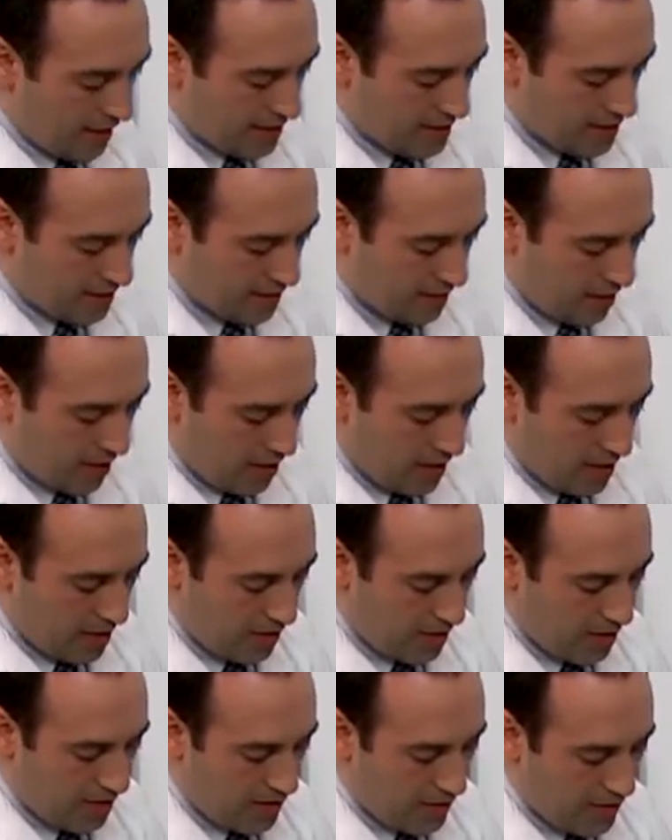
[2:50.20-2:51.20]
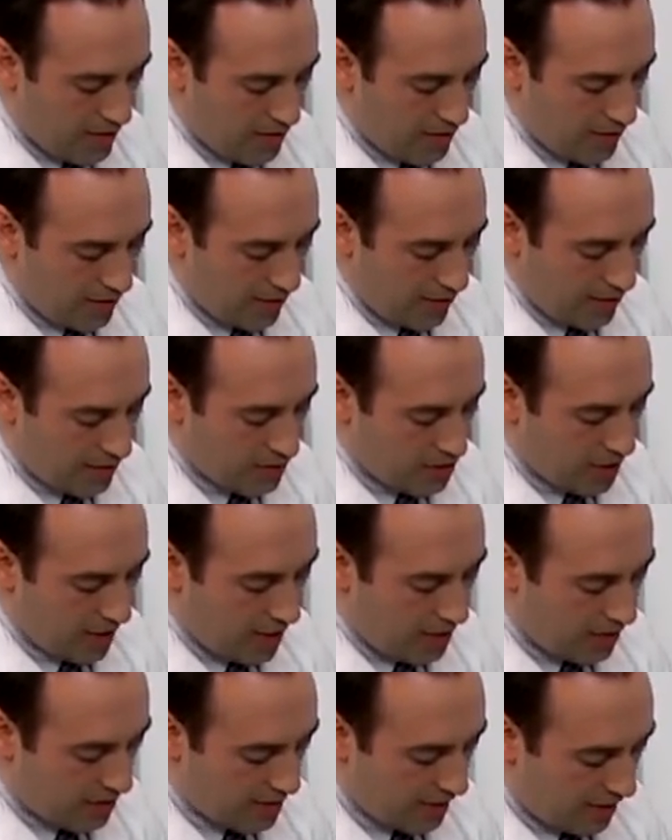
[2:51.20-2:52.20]
it's caught on the
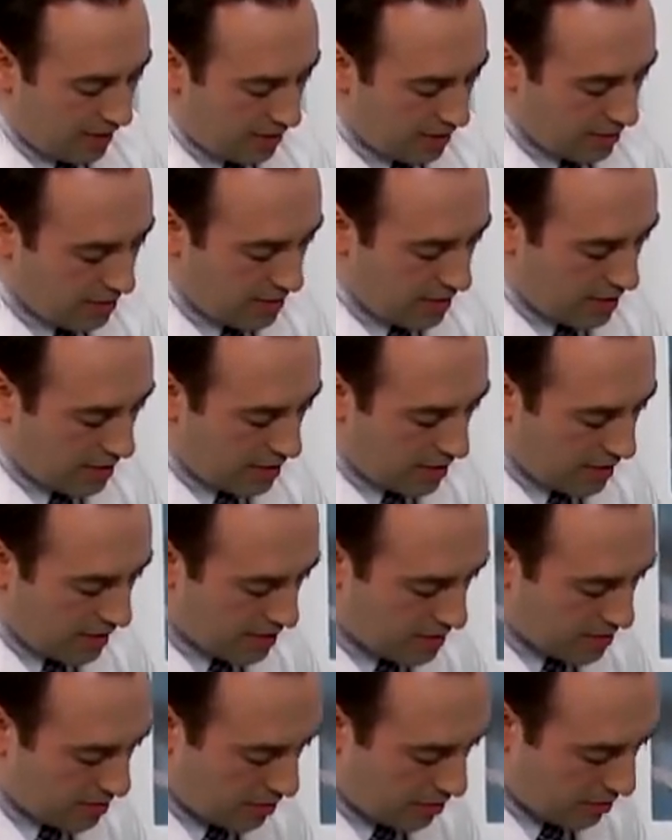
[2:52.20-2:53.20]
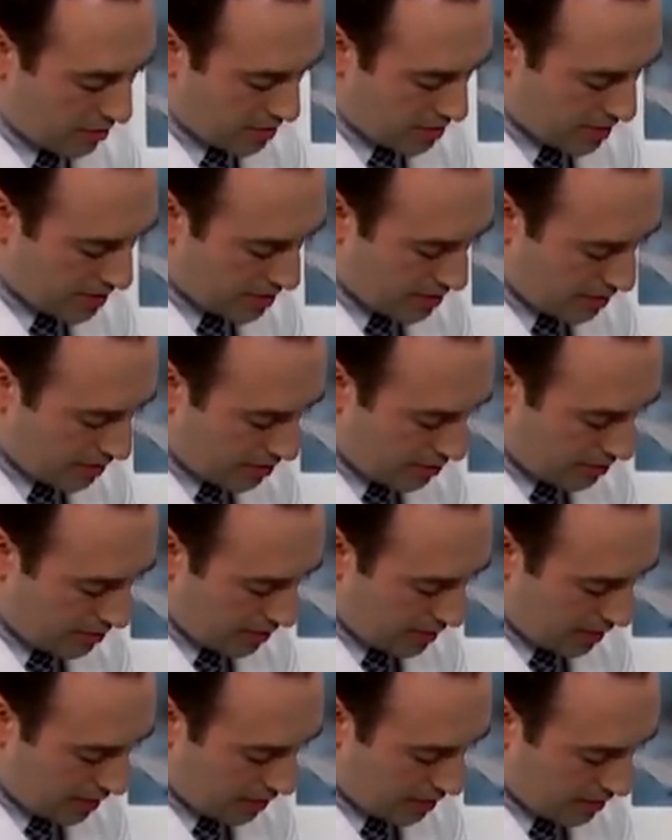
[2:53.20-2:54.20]
jowl now. And so we just
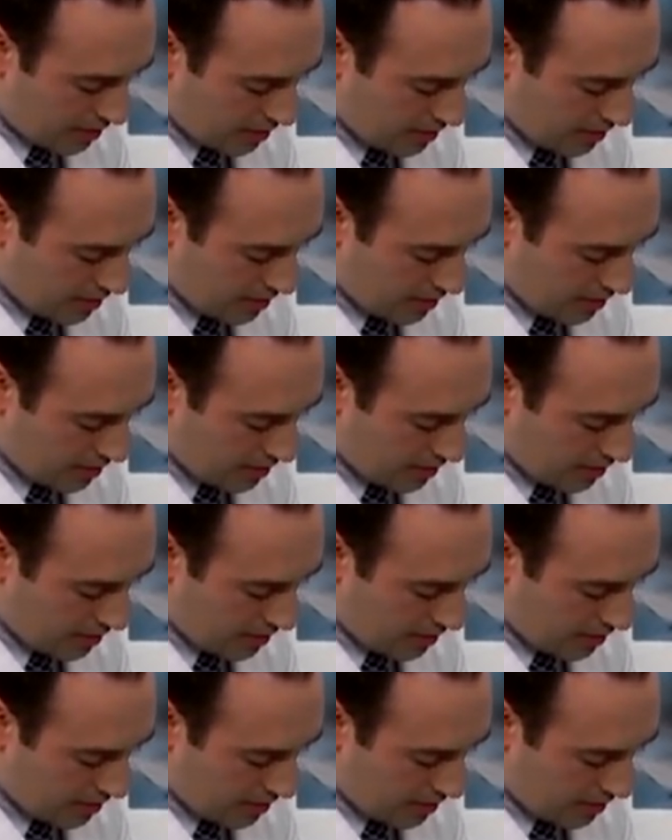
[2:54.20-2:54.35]
literally...